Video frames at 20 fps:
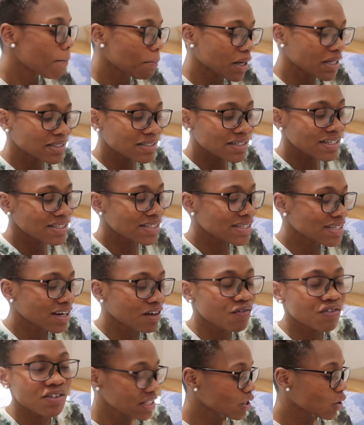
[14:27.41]
Monday
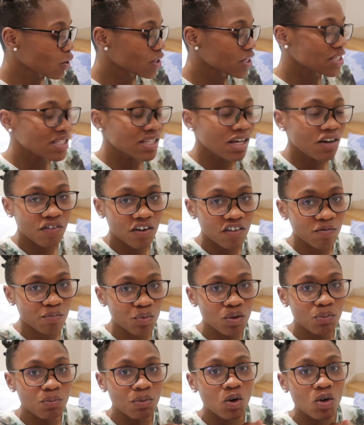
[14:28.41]
stuff is the only stuff I've
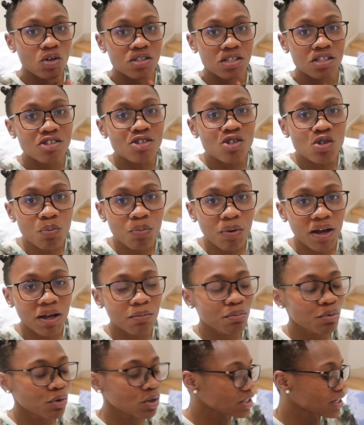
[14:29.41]
put because it's super
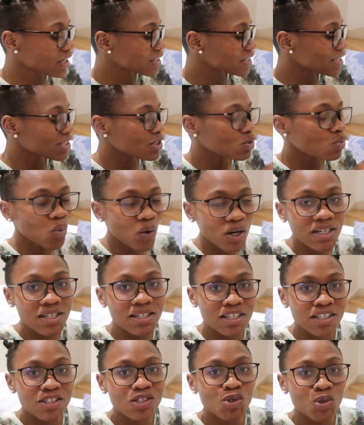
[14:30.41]
important. It's what
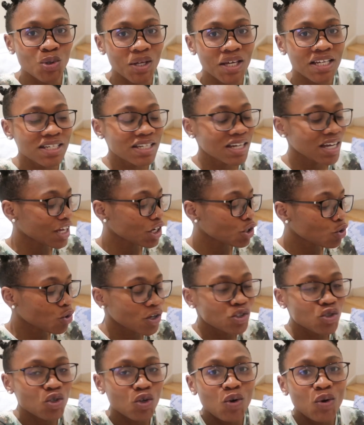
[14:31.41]
needs to get done. I don't
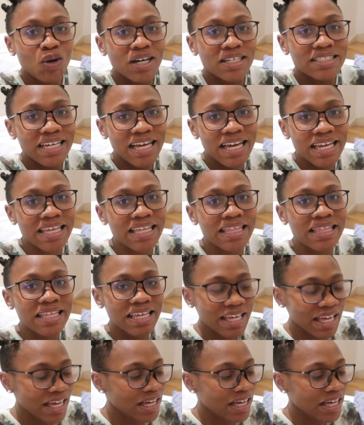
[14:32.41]
want to look at anything